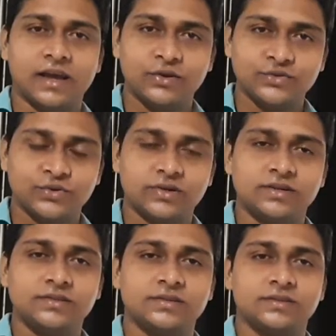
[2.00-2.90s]
Hello
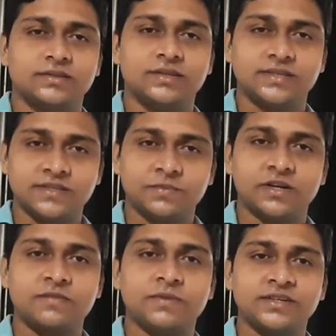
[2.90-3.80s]
students, this is
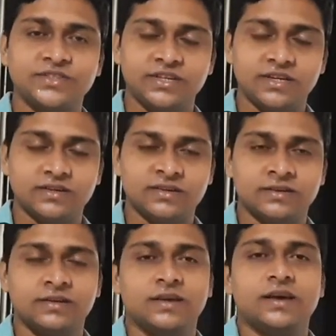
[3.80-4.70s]
Bharat Bhanji
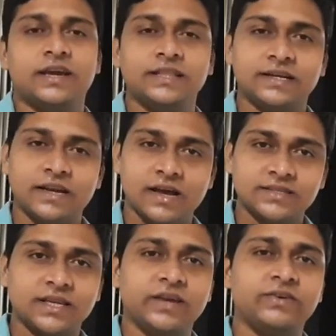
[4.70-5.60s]
here. In
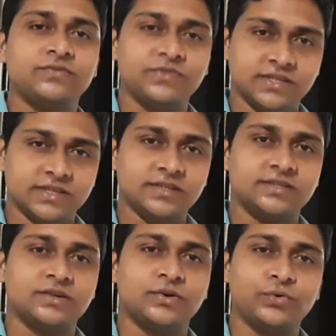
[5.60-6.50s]
class 11
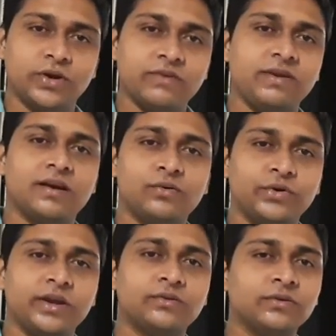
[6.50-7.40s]
physics, today we are
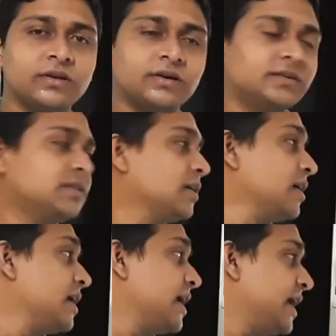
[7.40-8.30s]
going to
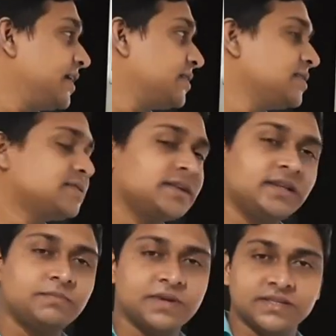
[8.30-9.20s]
learn errors
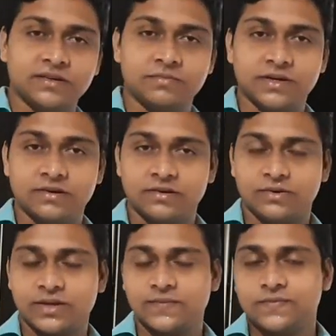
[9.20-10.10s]
in measurement.
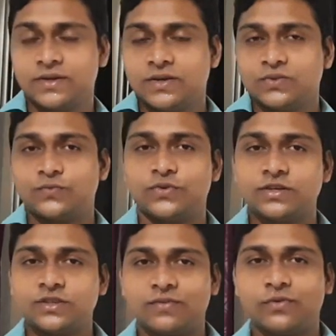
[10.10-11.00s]
Okay. So
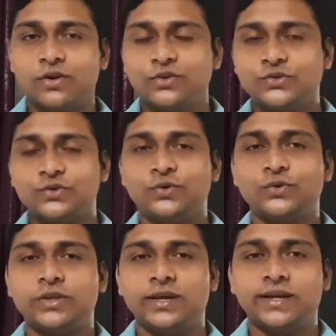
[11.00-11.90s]
first of all, you should
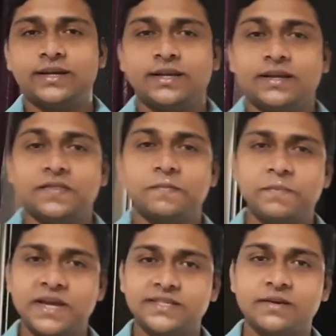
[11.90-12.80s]
know that the
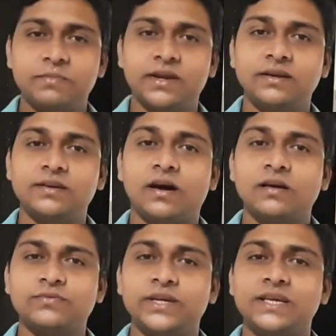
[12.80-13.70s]
measurement
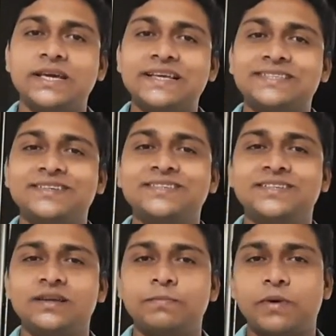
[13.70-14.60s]
are very
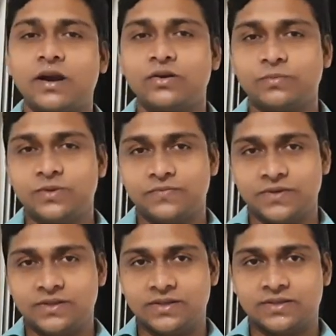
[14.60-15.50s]
essential part of the
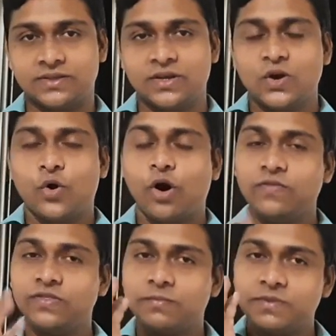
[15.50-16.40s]
physics.
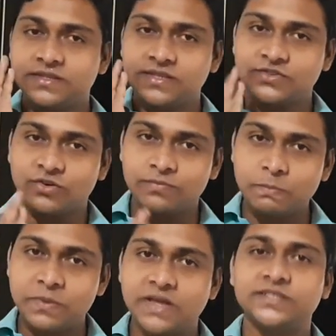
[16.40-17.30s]
On the basis
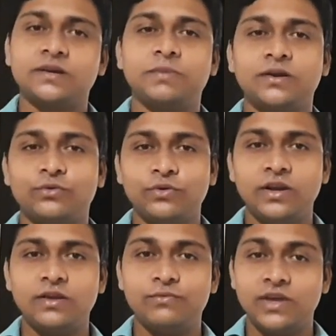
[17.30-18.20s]
of measurement
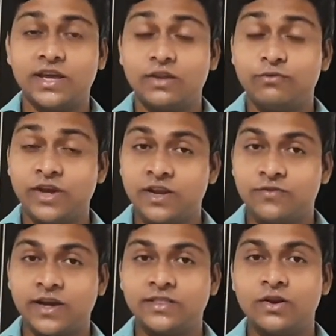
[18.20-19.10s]
only we can
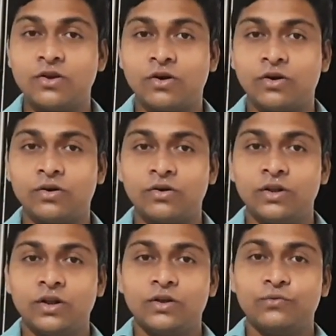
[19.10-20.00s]
verify the
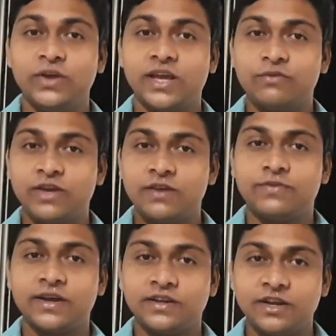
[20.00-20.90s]
law, we can
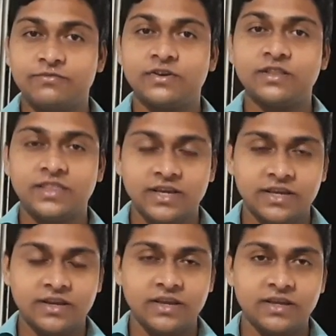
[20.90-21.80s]
verify the different
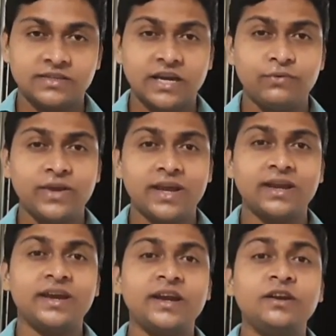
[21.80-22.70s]
theories and we
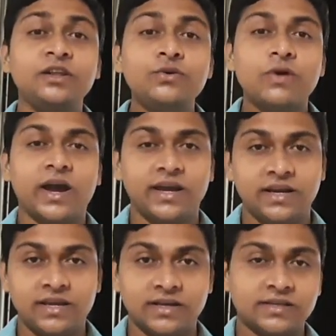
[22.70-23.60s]
can get new
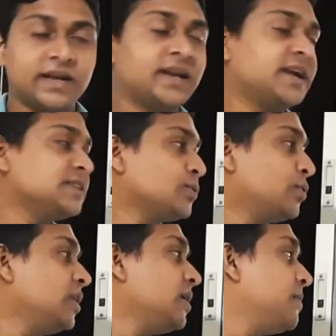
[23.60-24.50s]
ideas, and that is
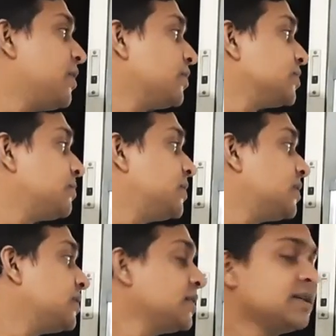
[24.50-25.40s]
only because of
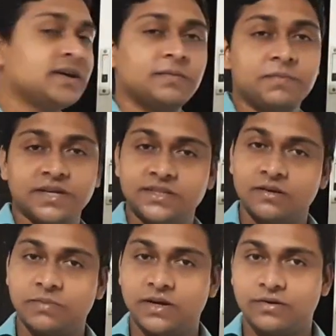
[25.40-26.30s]
the
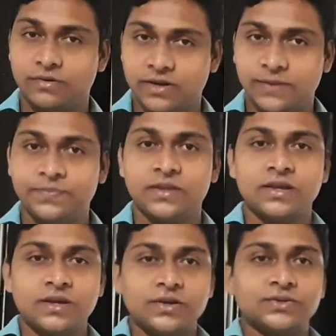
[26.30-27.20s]
measurement. Okay.
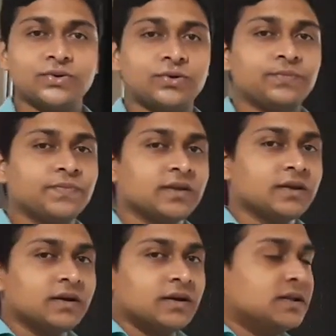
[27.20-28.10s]
So
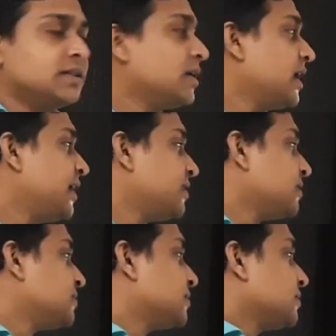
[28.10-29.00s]
the
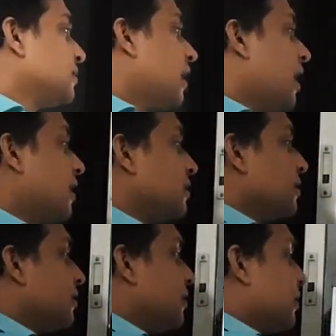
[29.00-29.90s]
errors
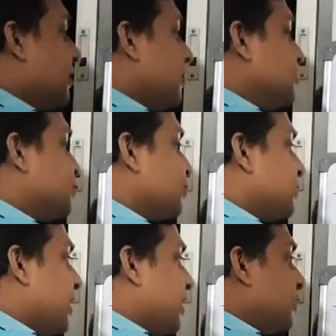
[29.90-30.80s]
are
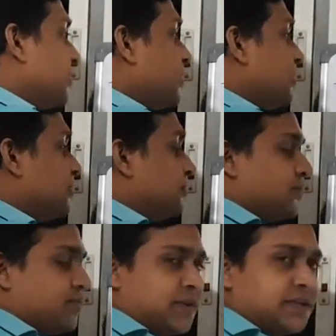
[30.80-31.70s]
also there in the
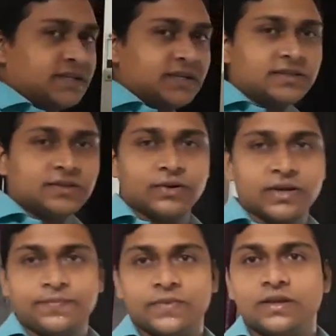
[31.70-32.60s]
physics.
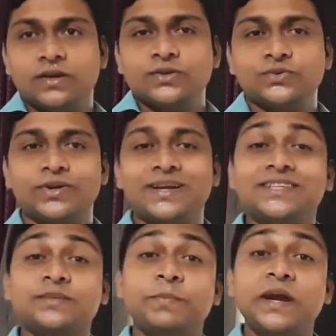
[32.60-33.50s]
Okay, so it
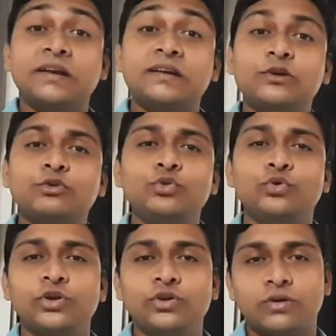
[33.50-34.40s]
is better to
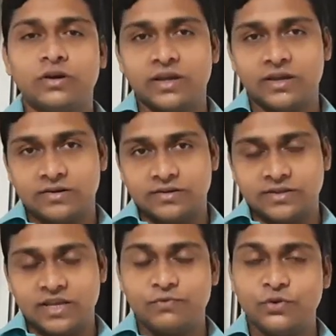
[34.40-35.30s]
know your
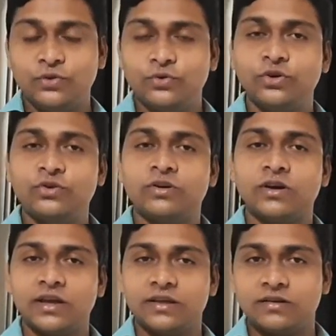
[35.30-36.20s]
errors. If you know
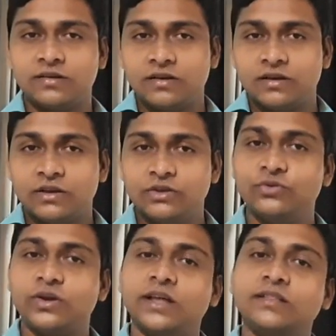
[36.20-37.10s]
your error,
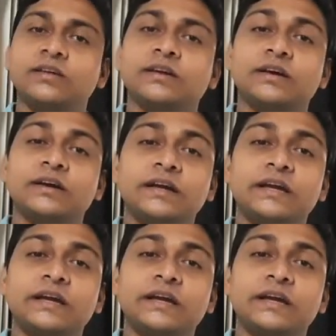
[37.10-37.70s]
you can